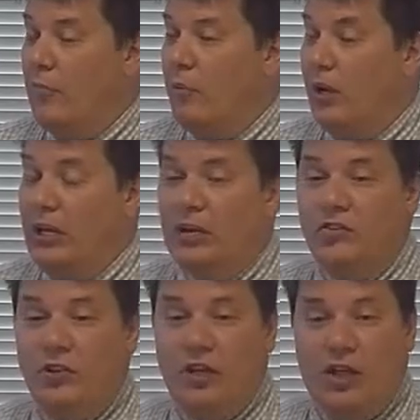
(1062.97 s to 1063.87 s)
bringing
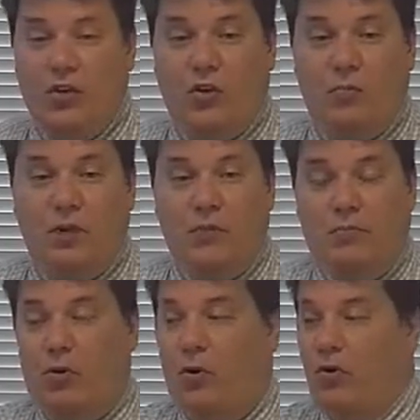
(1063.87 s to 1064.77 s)
together
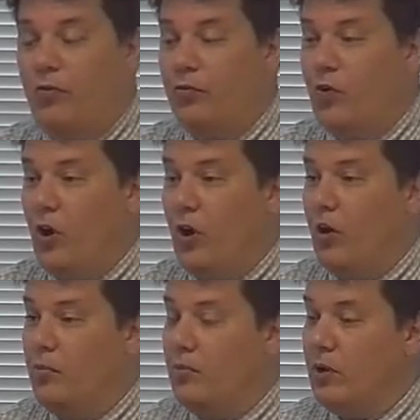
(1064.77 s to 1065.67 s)
people
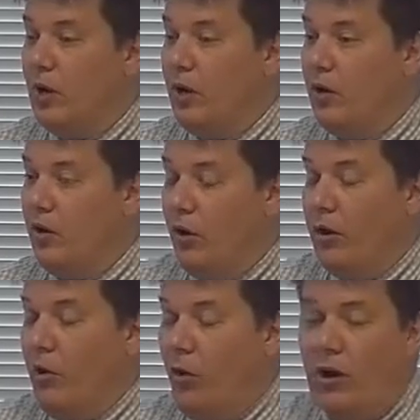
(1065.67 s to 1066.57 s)
from
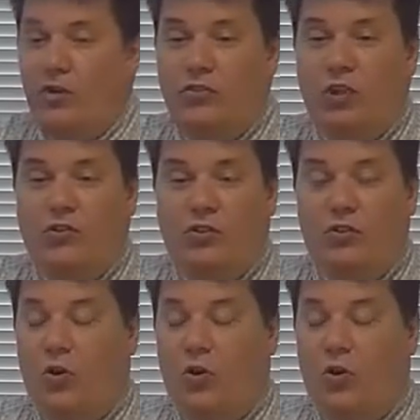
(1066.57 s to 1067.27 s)
an organization.